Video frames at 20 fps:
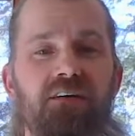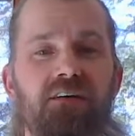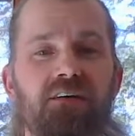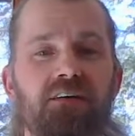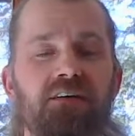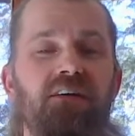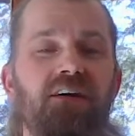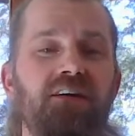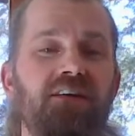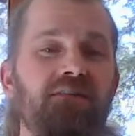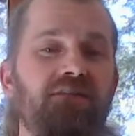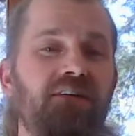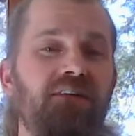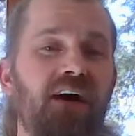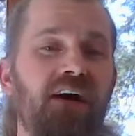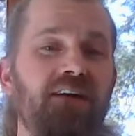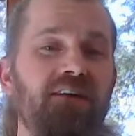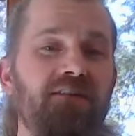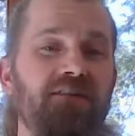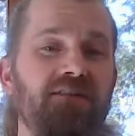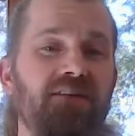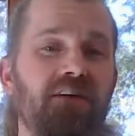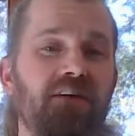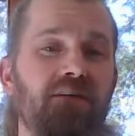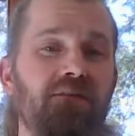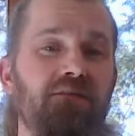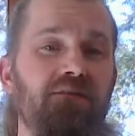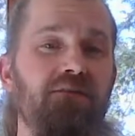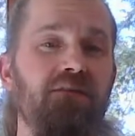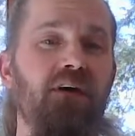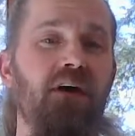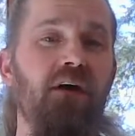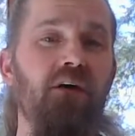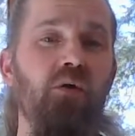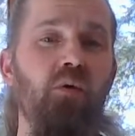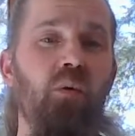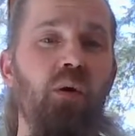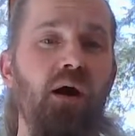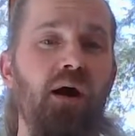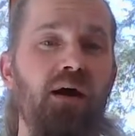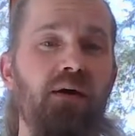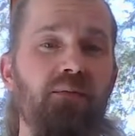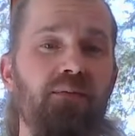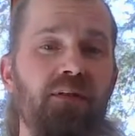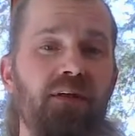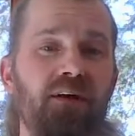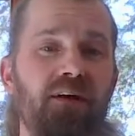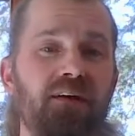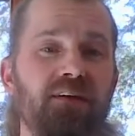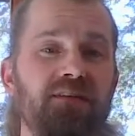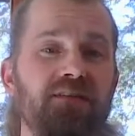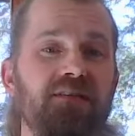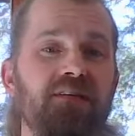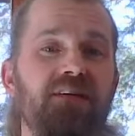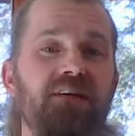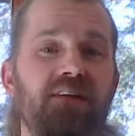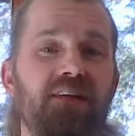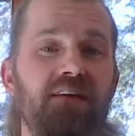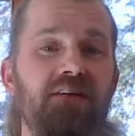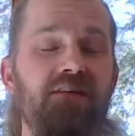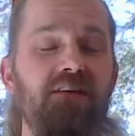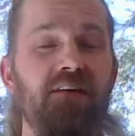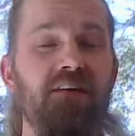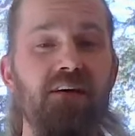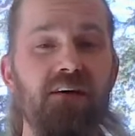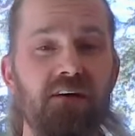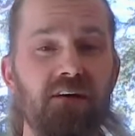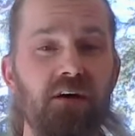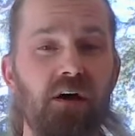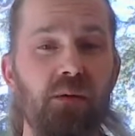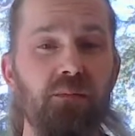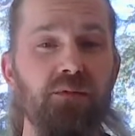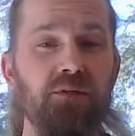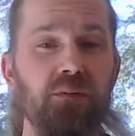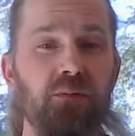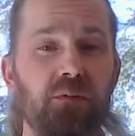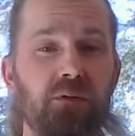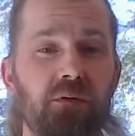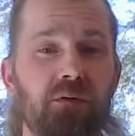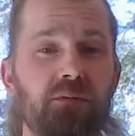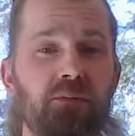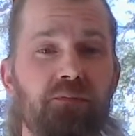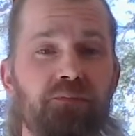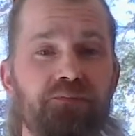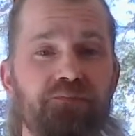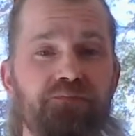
You need to find yourself a quiet place that you can get comfortable